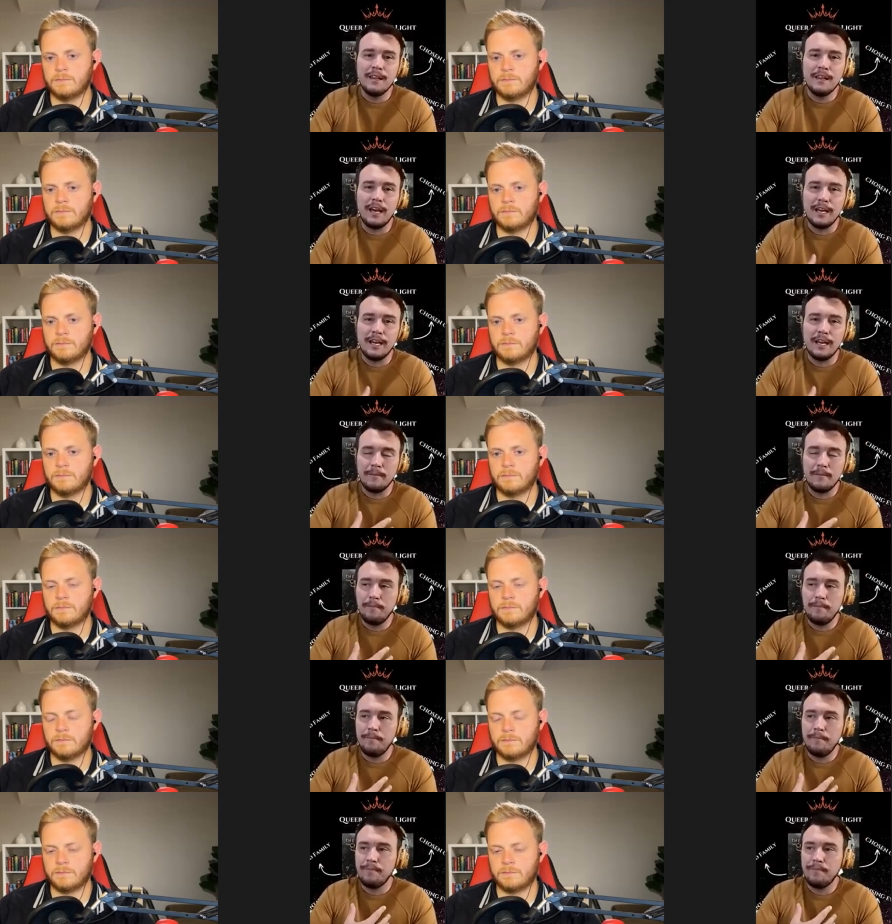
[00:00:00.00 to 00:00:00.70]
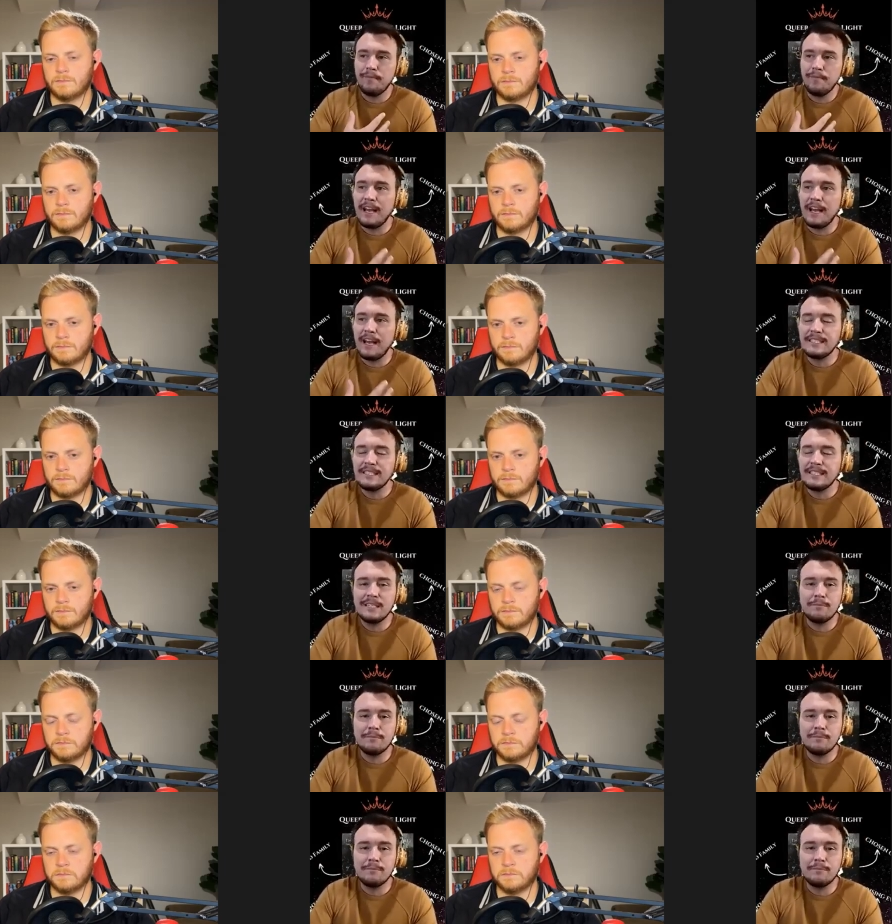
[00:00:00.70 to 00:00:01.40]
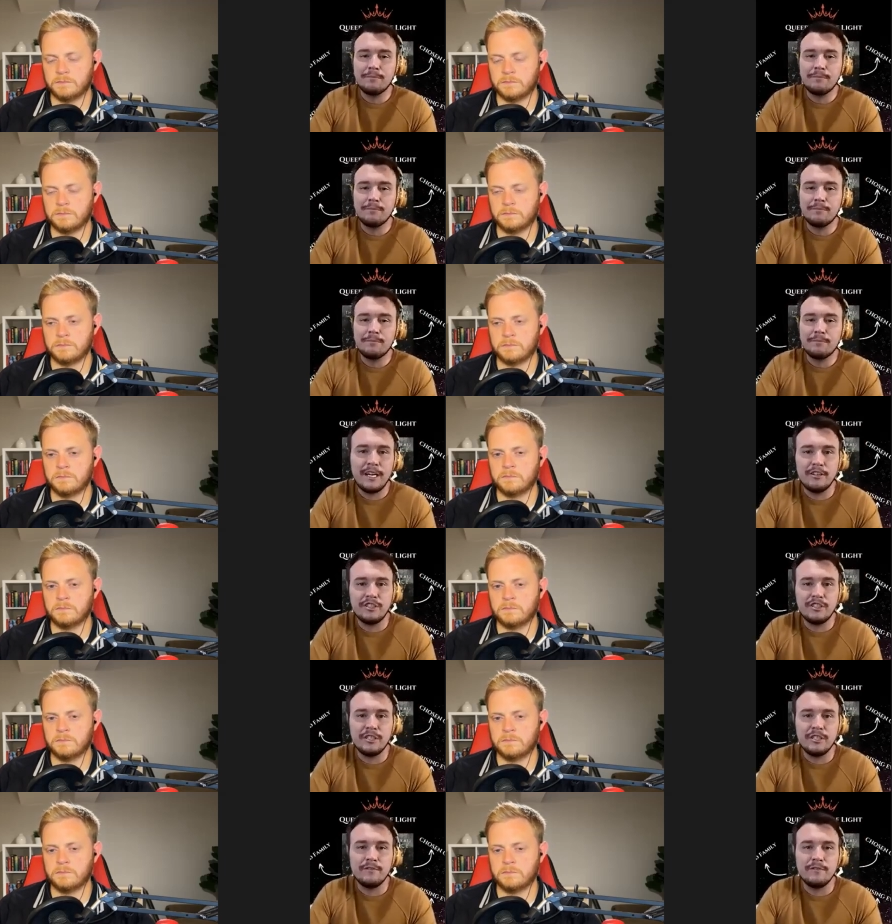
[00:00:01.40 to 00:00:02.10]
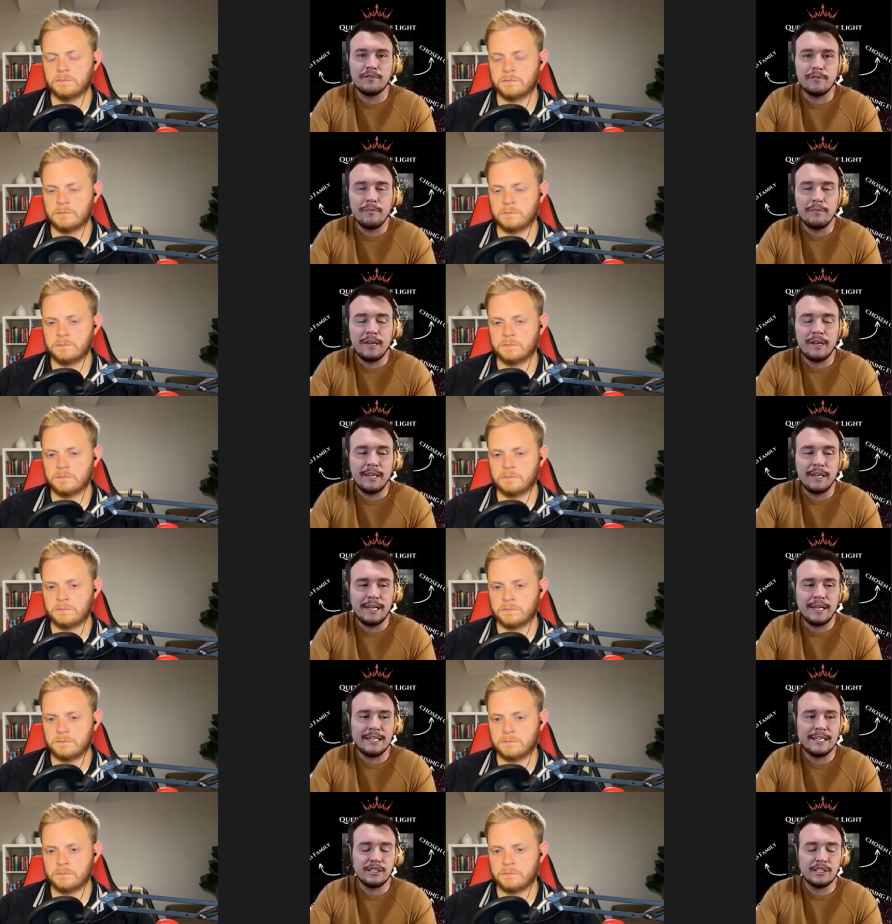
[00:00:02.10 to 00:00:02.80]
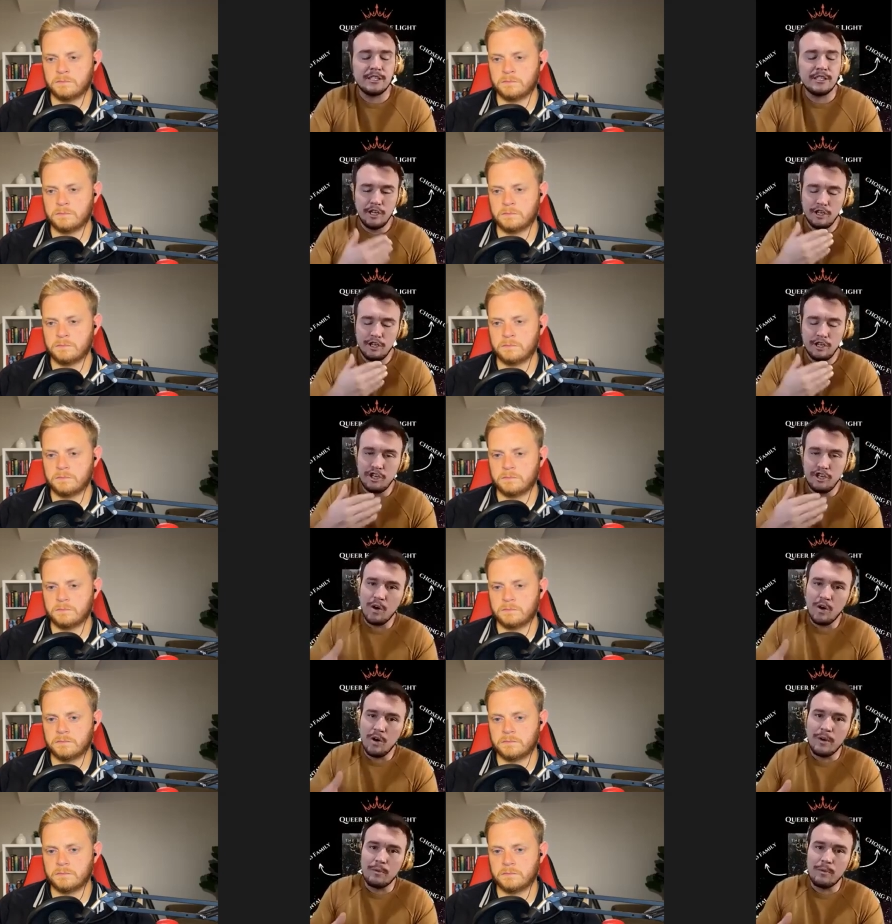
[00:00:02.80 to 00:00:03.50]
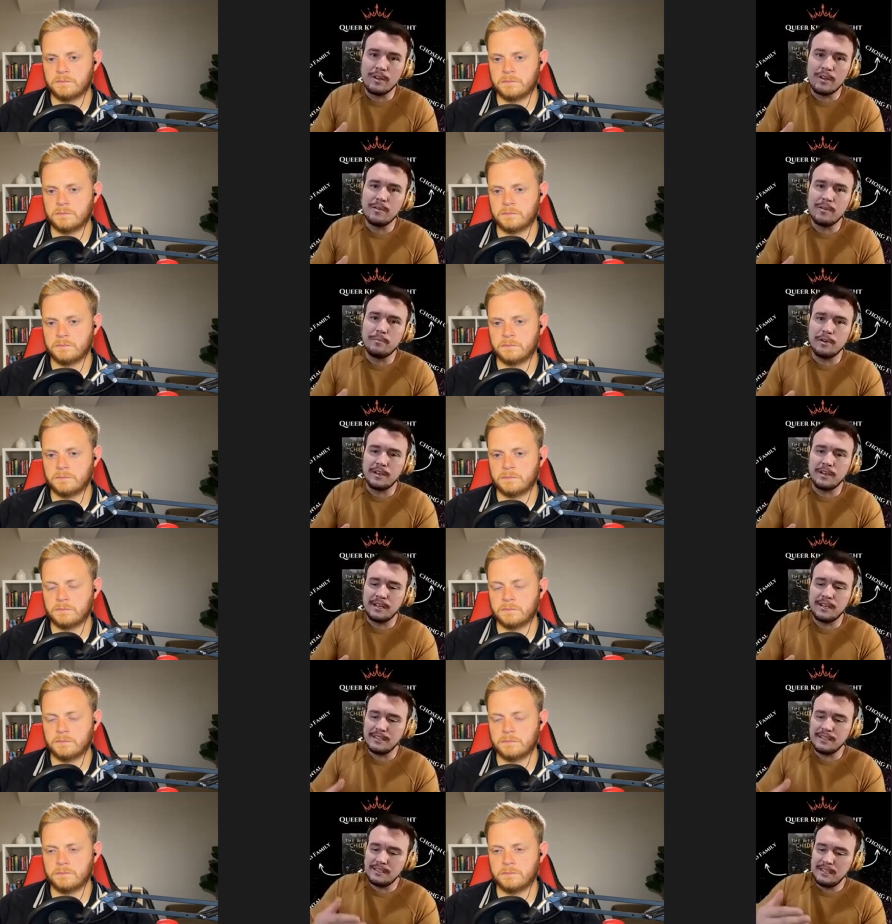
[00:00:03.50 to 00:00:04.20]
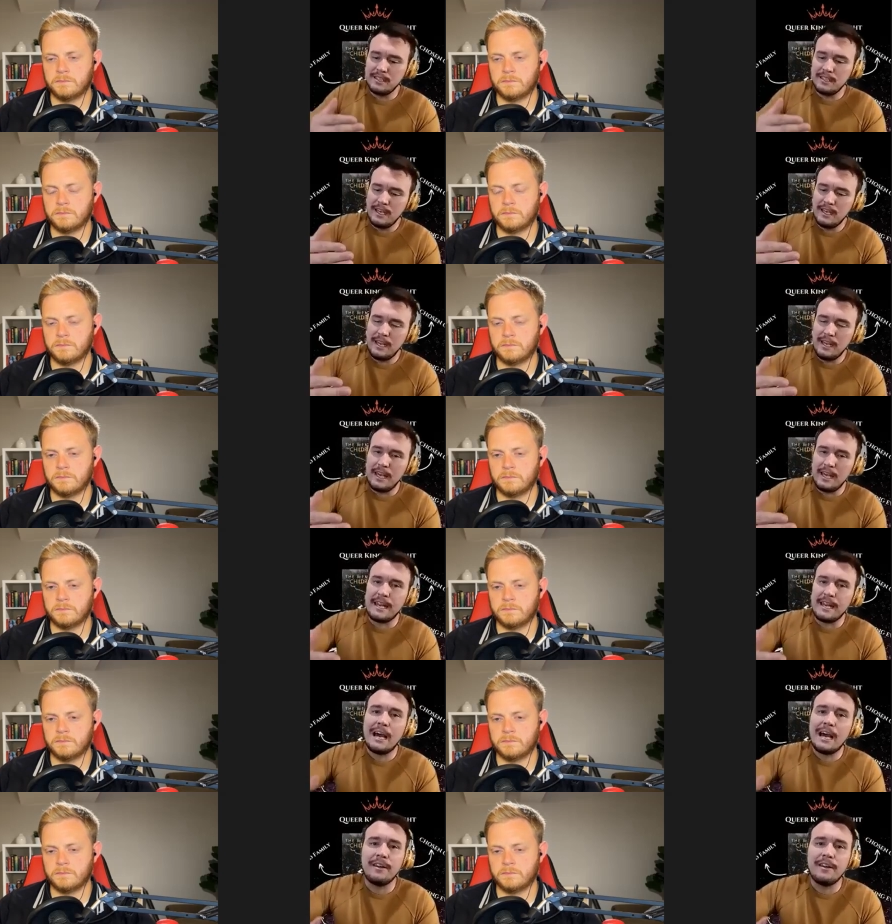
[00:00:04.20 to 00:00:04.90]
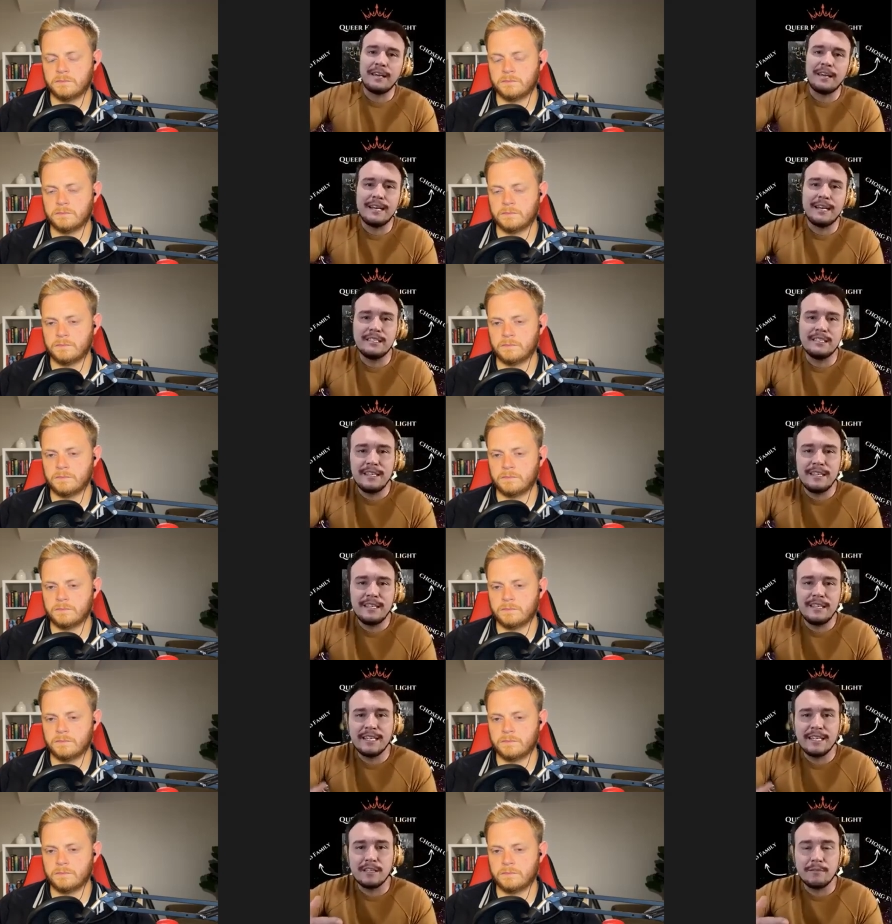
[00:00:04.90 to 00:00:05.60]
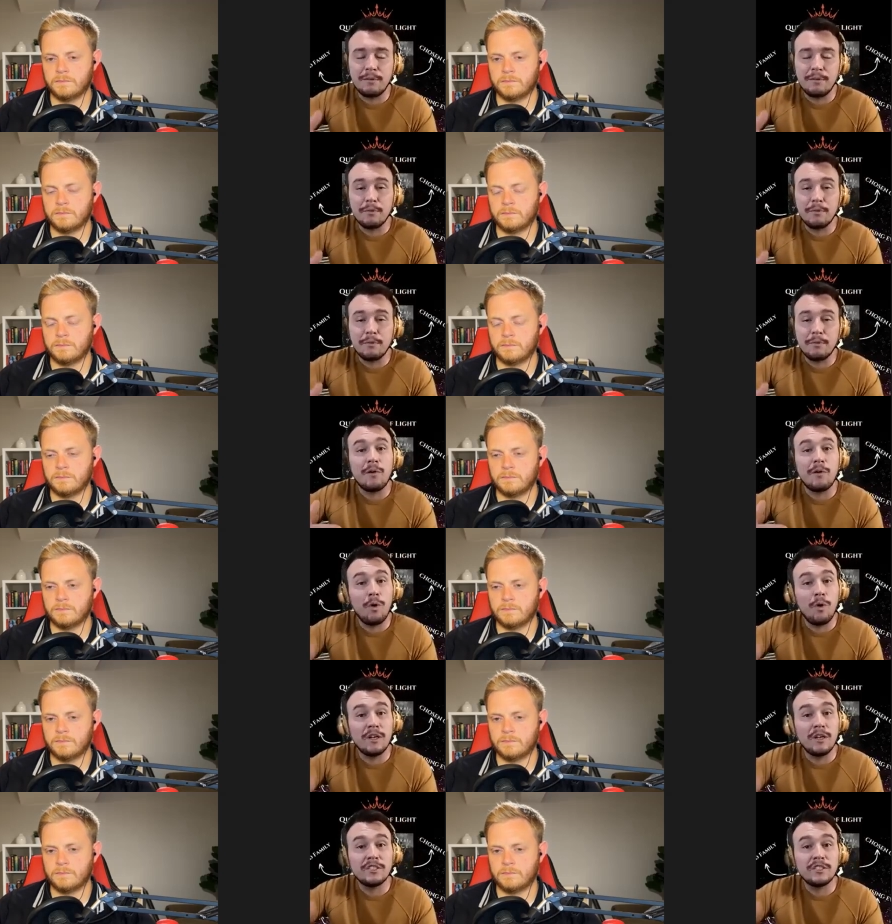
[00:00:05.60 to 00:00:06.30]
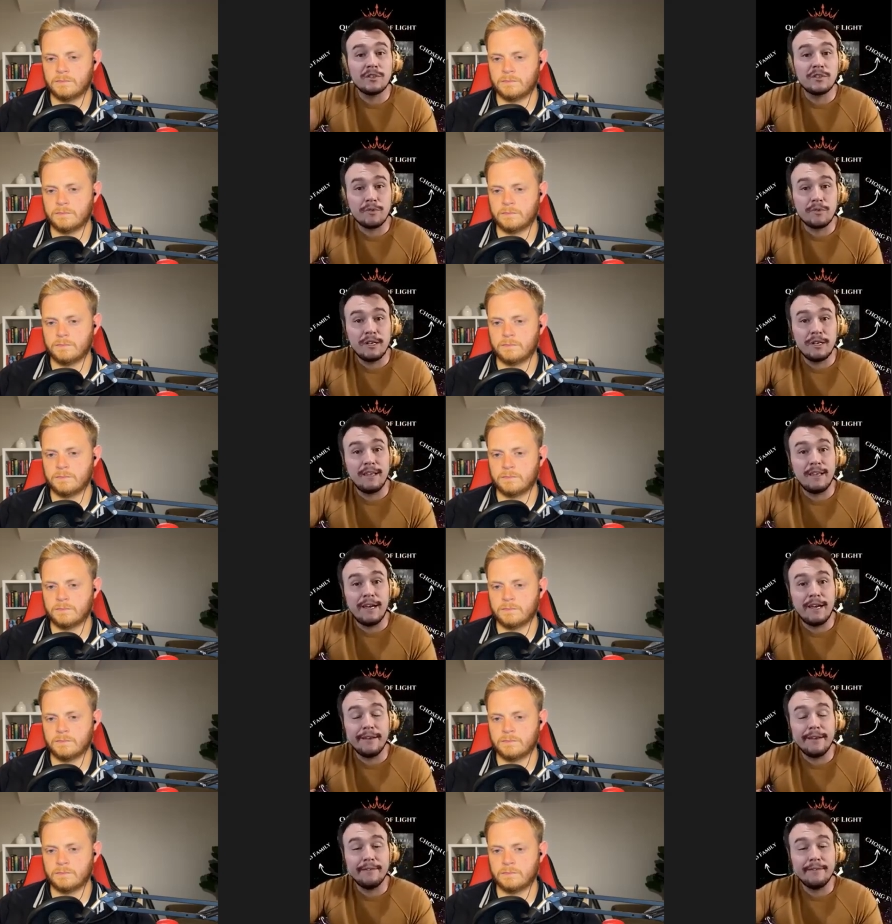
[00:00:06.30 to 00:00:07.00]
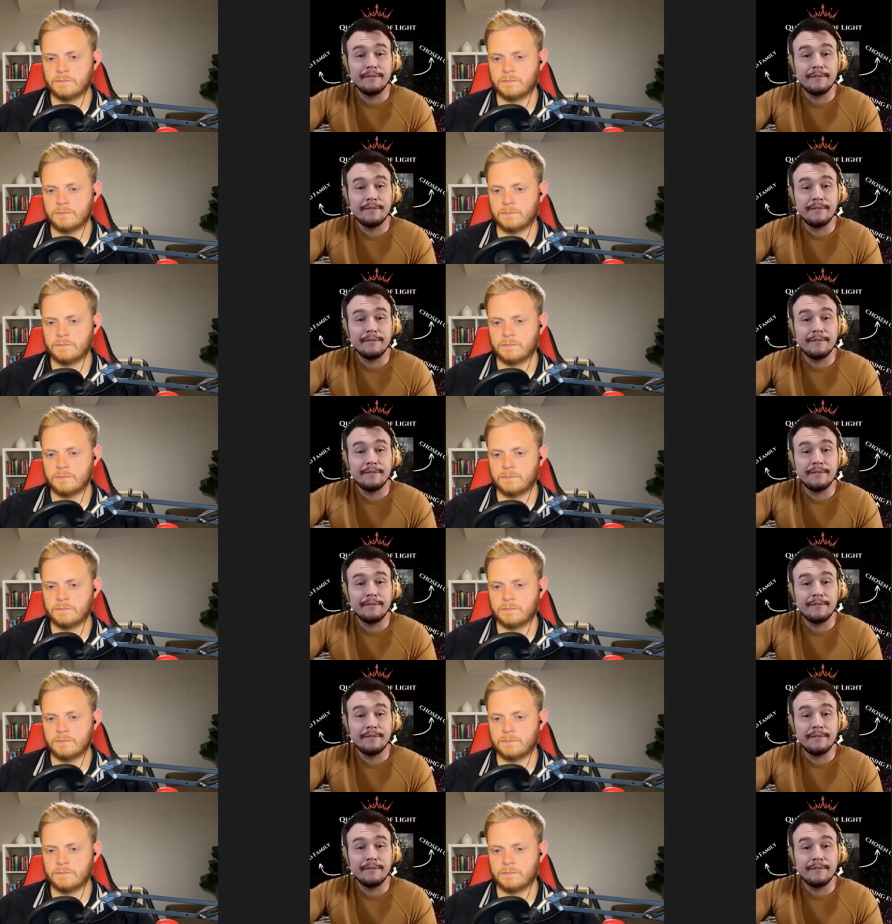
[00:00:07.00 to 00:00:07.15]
Speaker 1: Like, that's number one challenges for me is knowing what the book is and how to get into the hands of people that want to read that